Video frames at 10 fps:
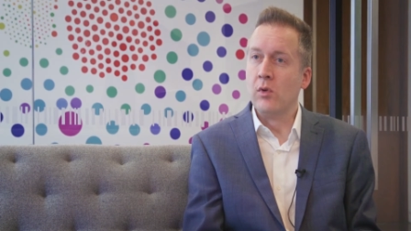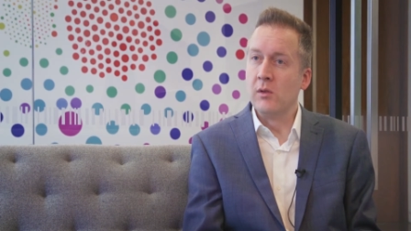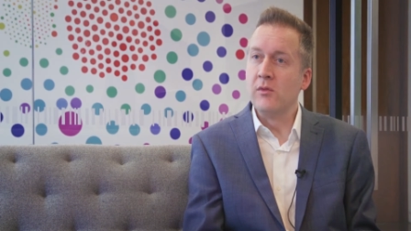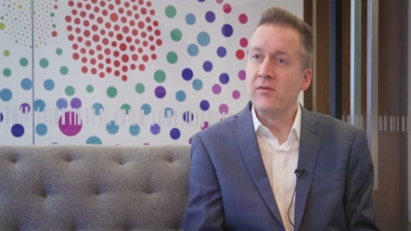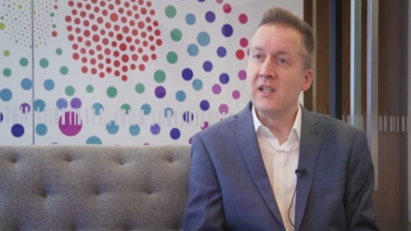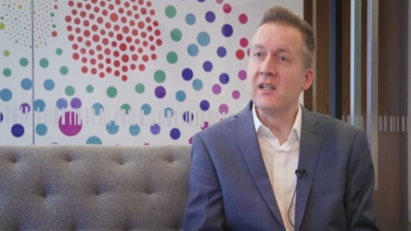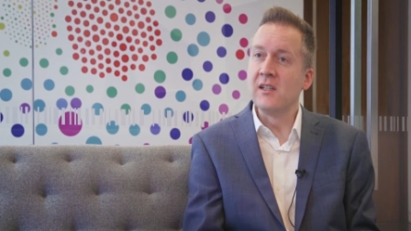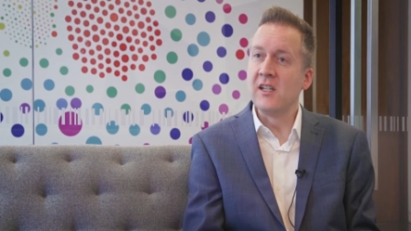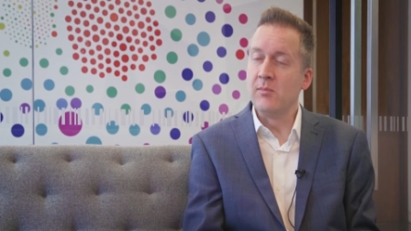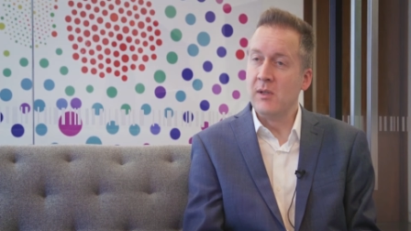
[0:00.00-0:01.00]
what it would feel
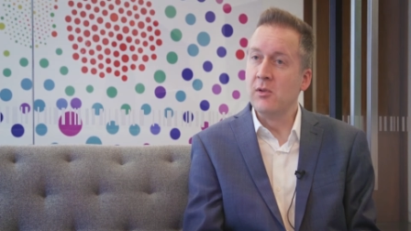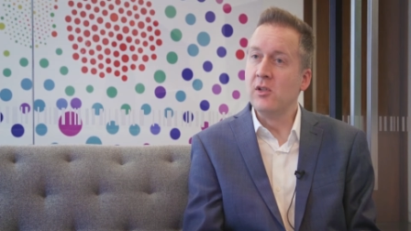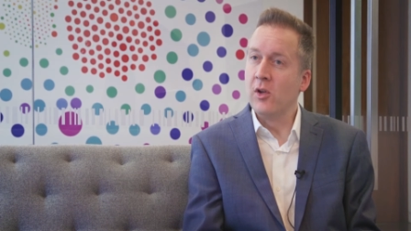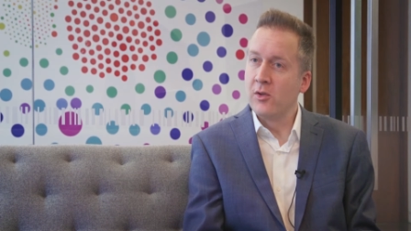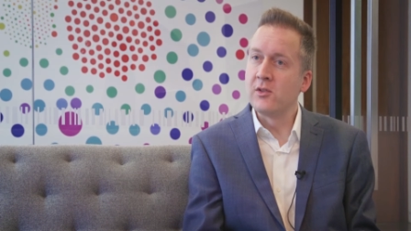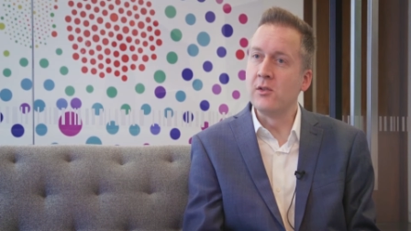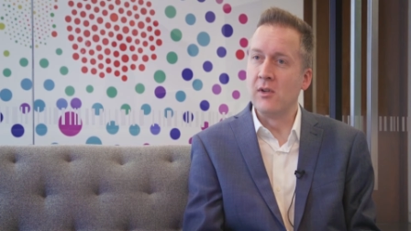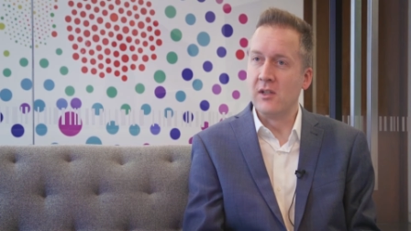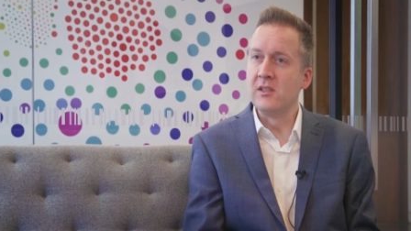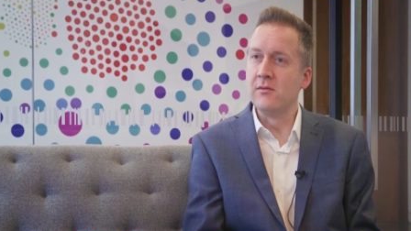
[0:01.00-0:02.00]
like if people lost the
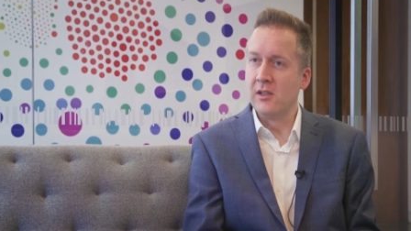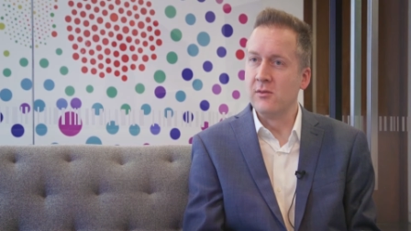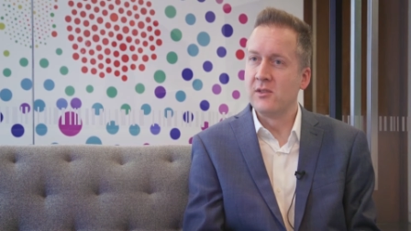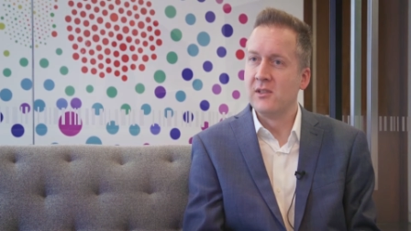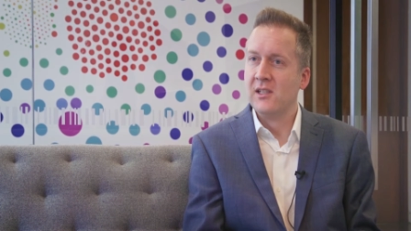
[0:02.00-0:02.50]
right to vote.